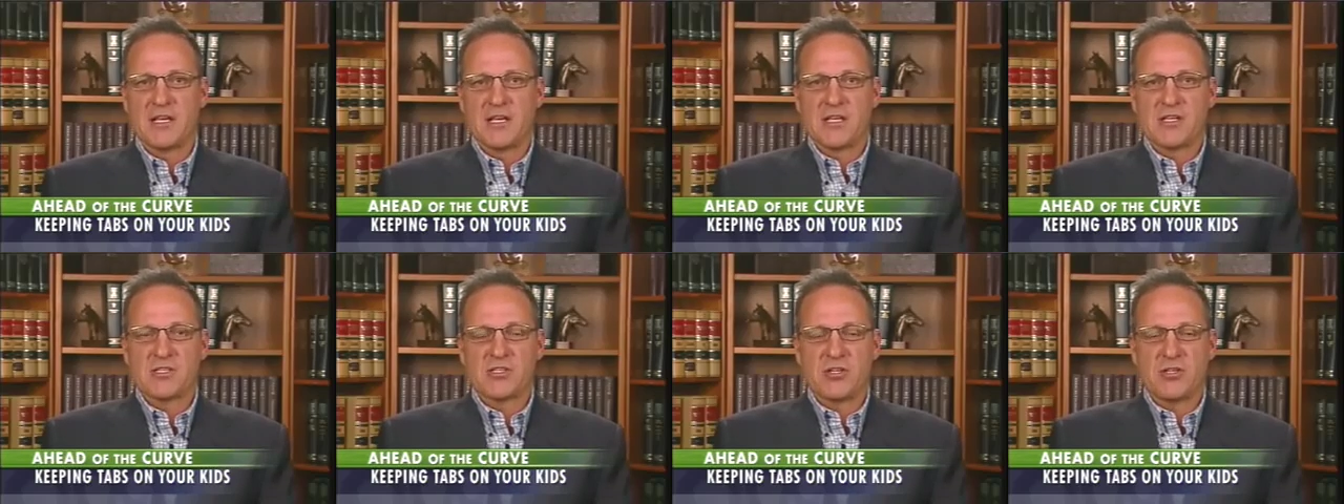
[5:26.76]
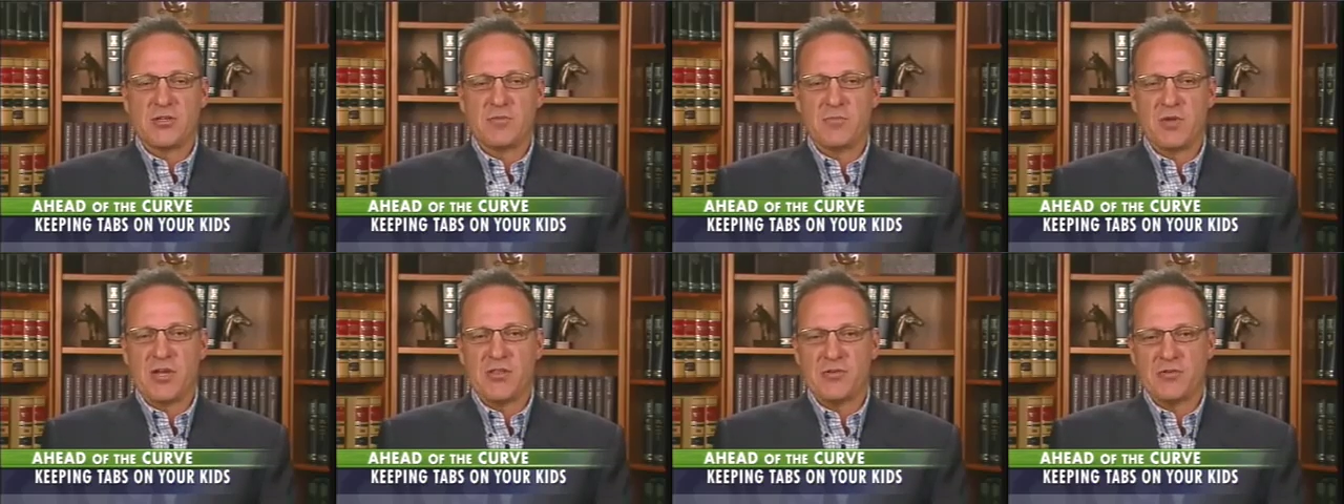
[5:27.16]
So the
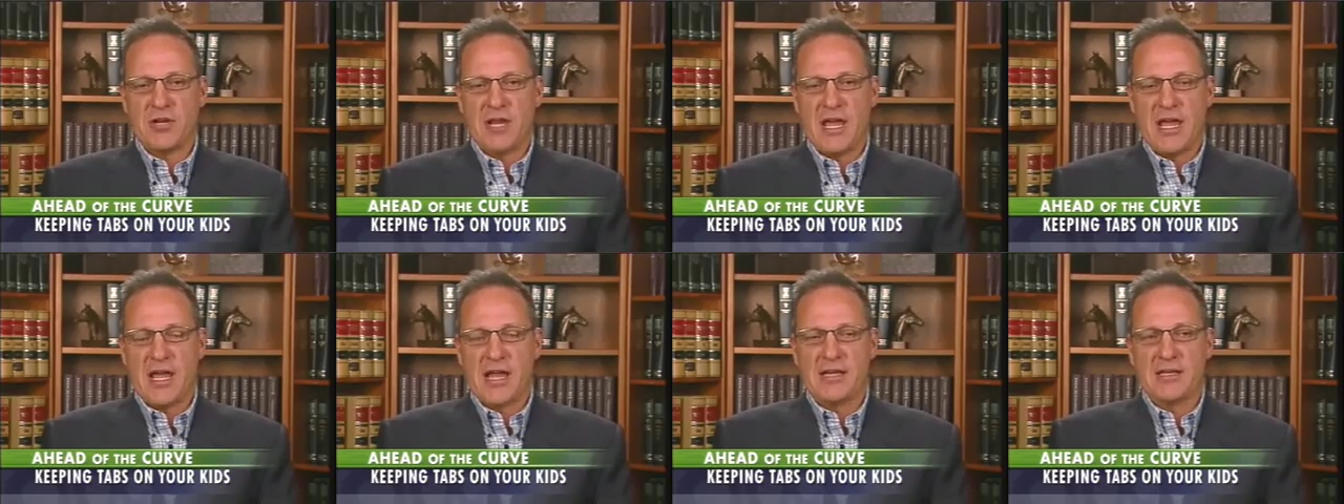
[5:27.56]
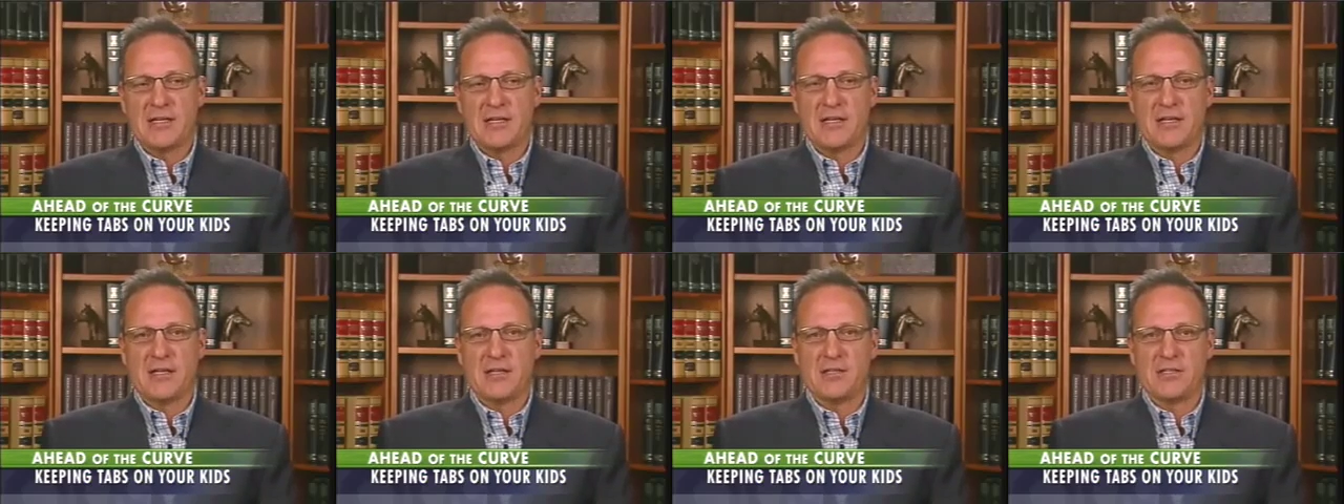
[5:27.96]
mother had
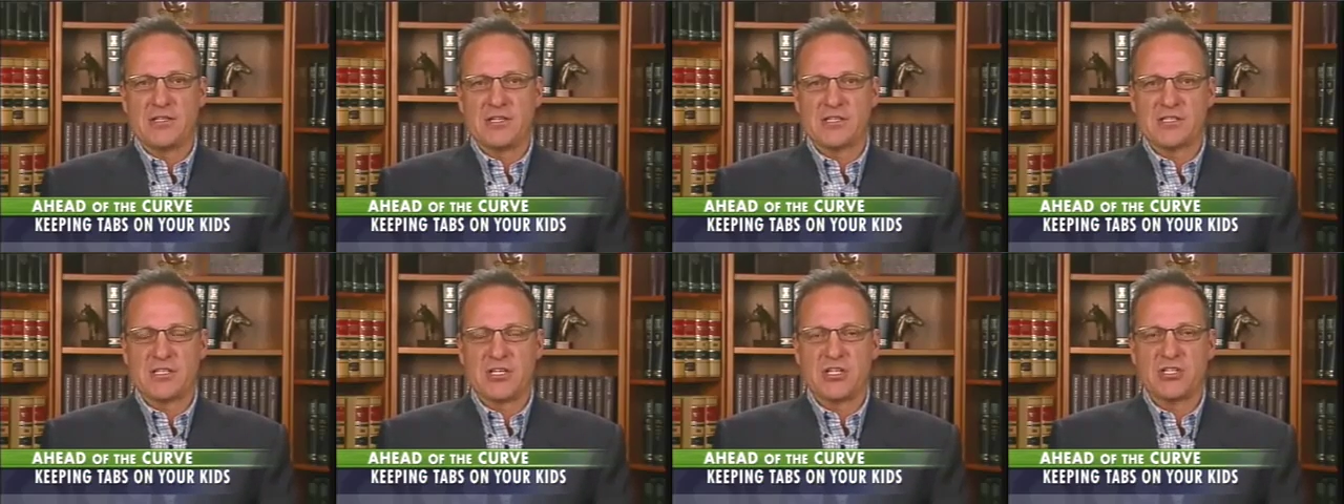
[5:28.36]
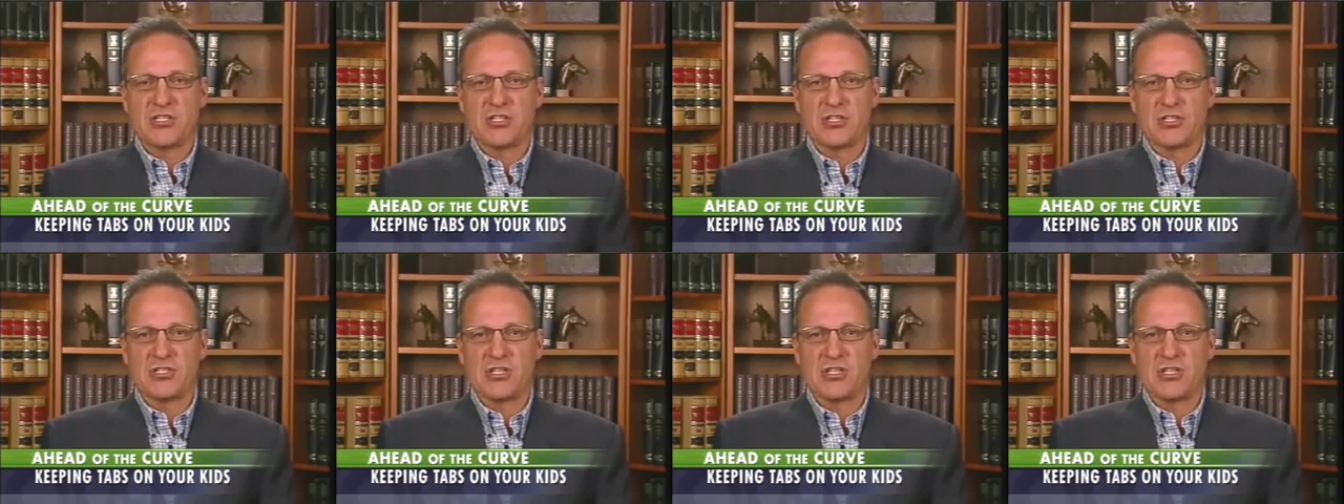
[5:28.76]
a decision.